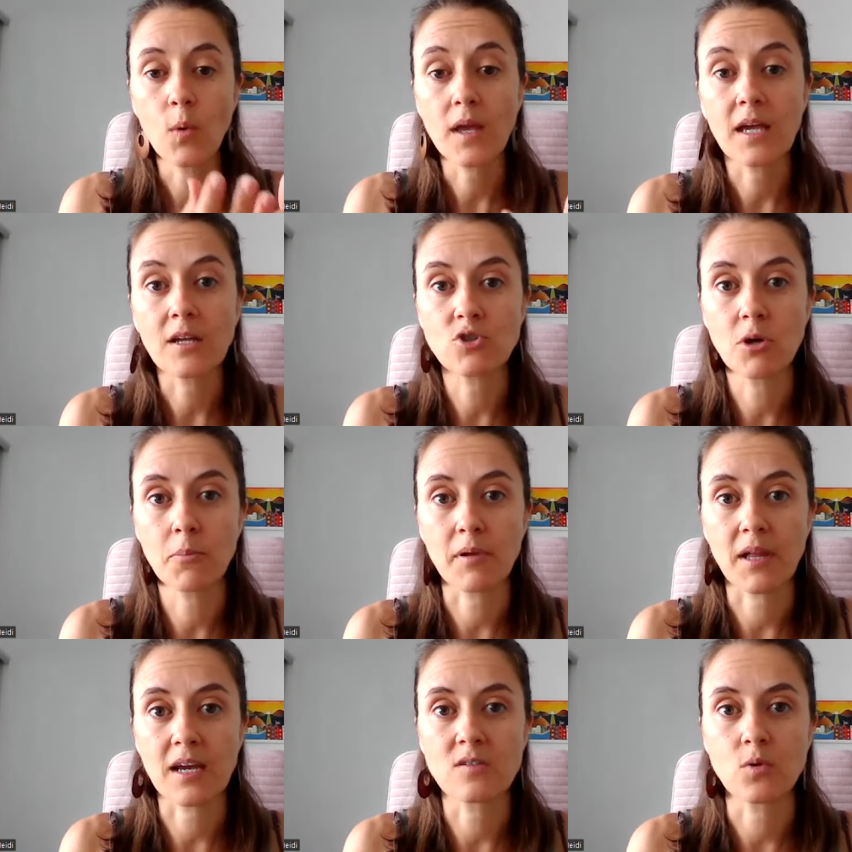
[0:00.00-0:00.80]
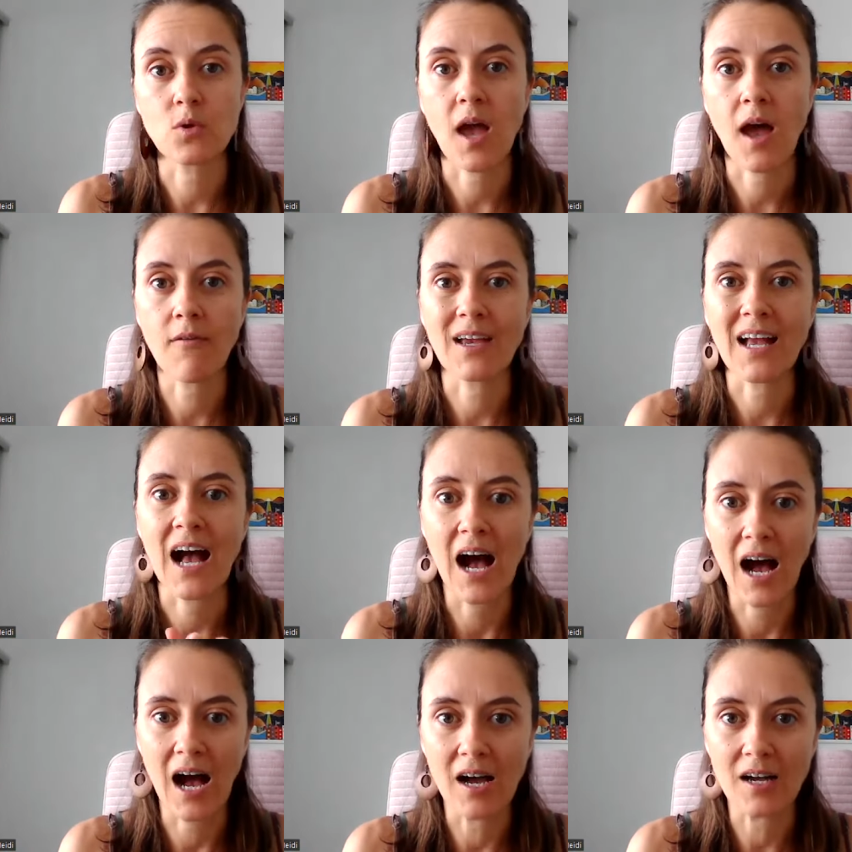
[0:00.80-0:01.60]
We get to a place where you're having
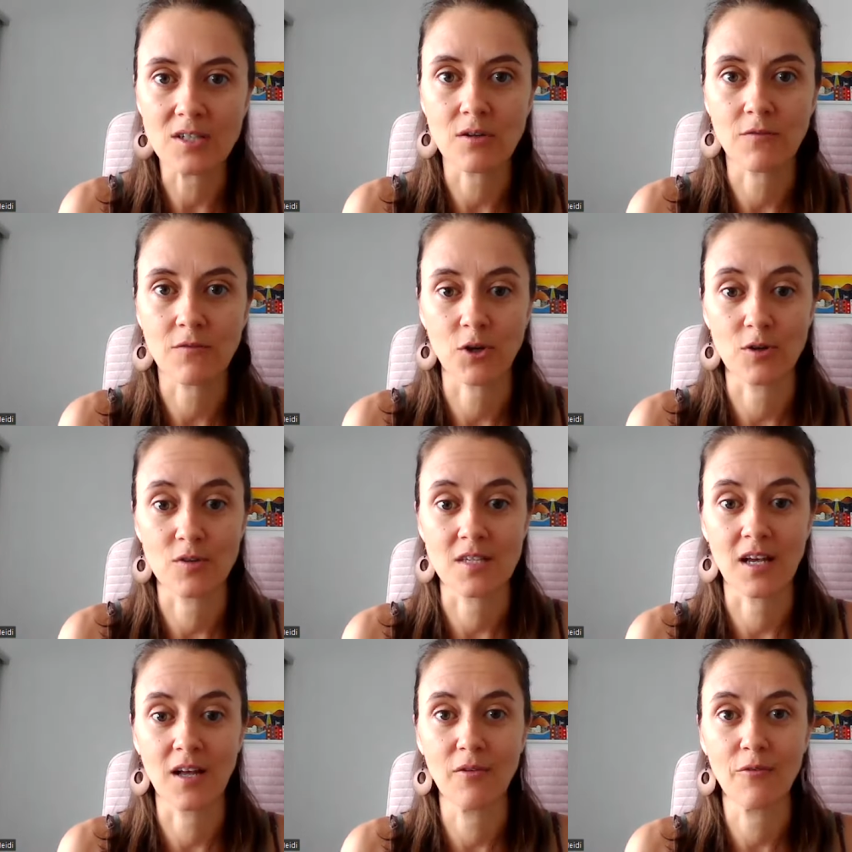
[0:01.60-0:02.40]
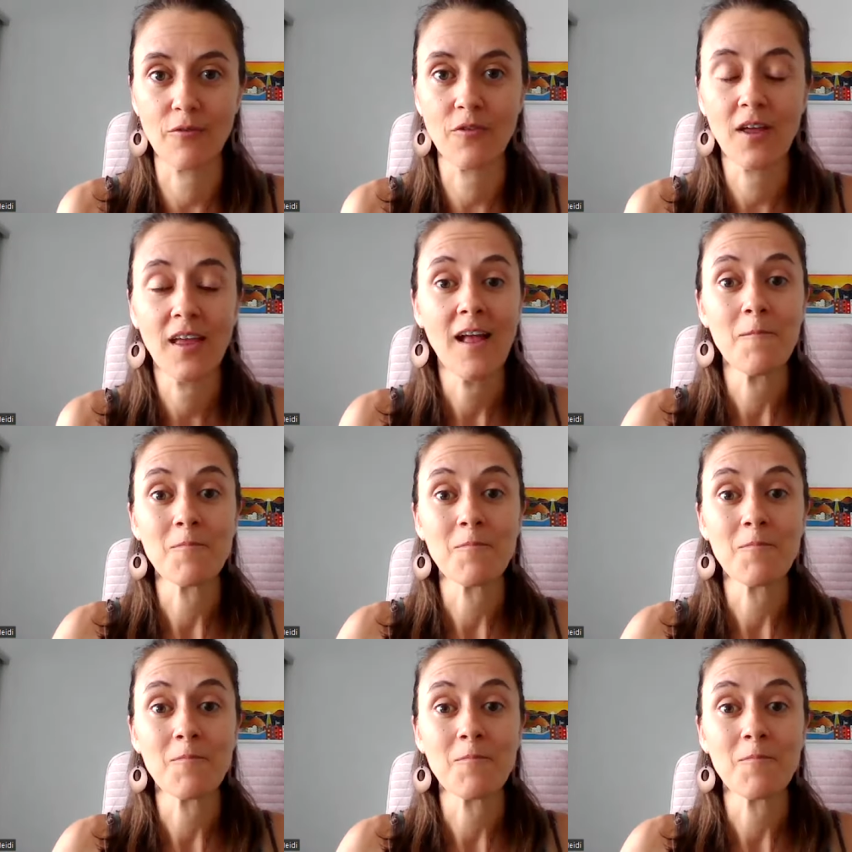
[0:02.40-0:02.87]
heart for yourself.